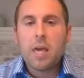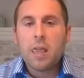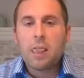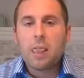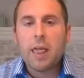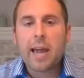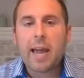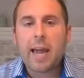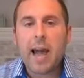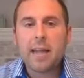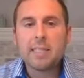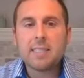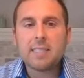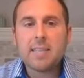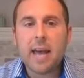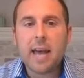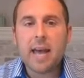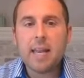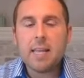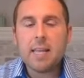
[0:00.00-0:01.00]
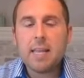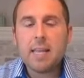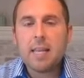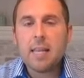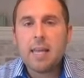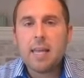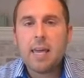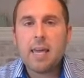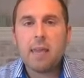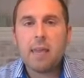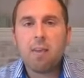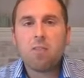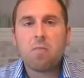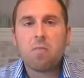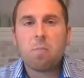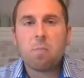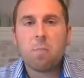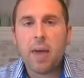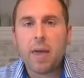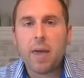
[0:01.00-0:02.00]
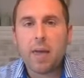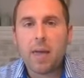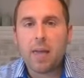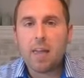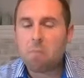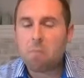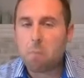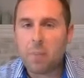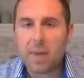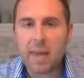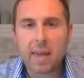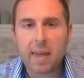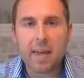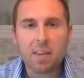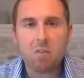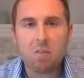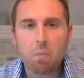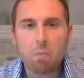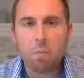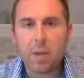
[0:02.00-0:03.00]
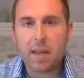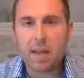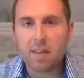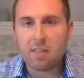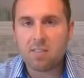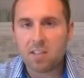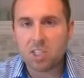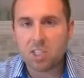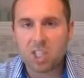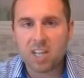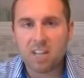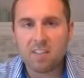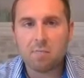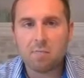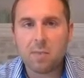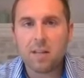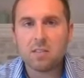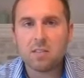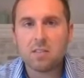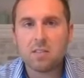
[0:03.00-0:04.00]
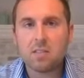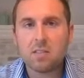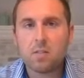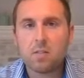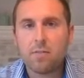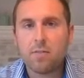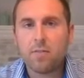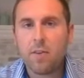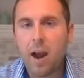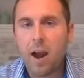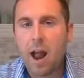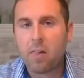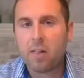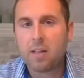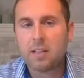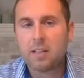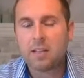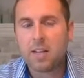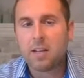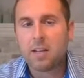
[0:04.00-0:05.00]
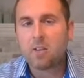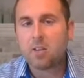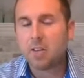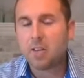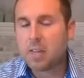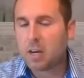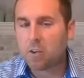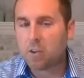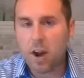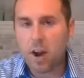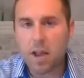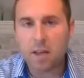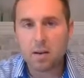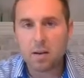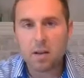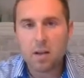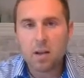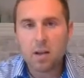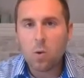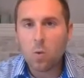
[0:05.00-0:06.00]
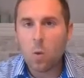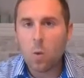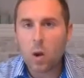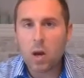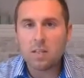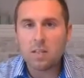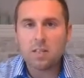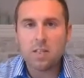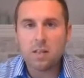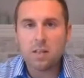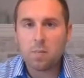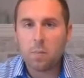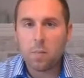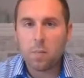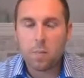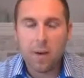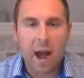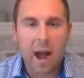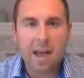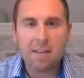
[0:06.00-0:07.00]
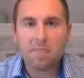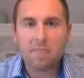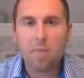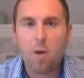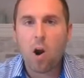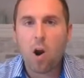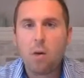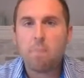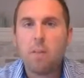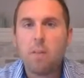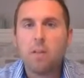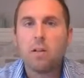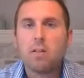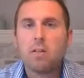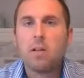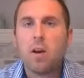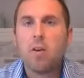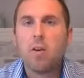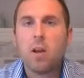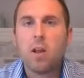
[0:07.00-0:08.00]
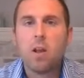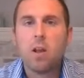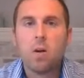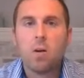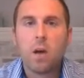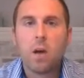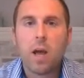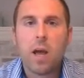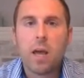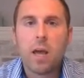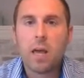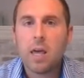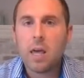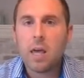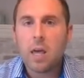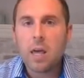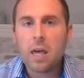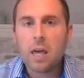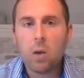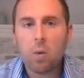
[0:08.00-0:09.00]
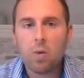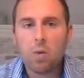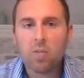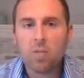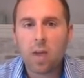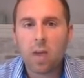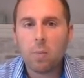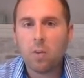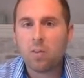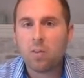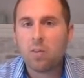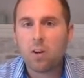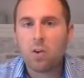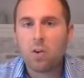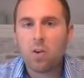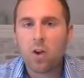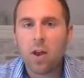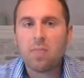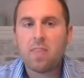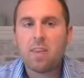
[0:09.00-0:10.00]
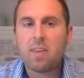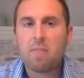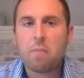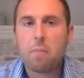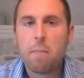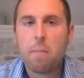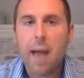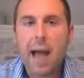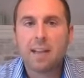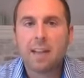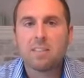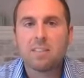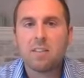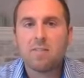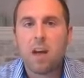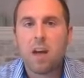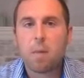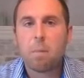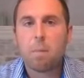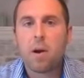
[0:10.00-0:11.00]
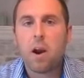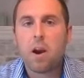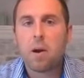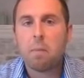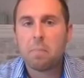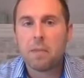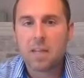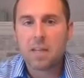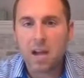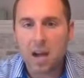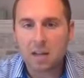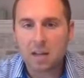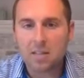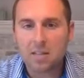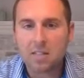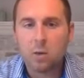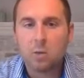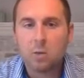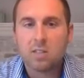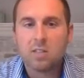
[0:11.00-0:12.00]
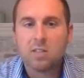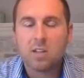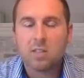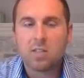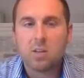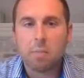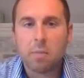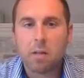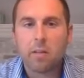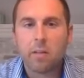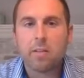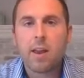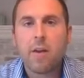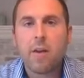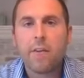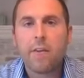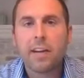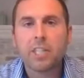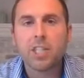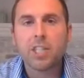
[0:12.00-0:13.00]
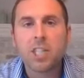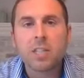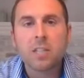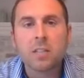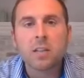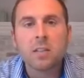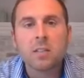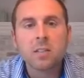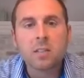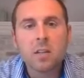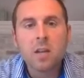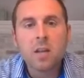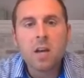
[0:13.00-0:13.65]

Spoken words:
like I said, his biggest achievements for Alexander the Great was by far military. Okay, he was able to create this massive empire because he was such a military genius.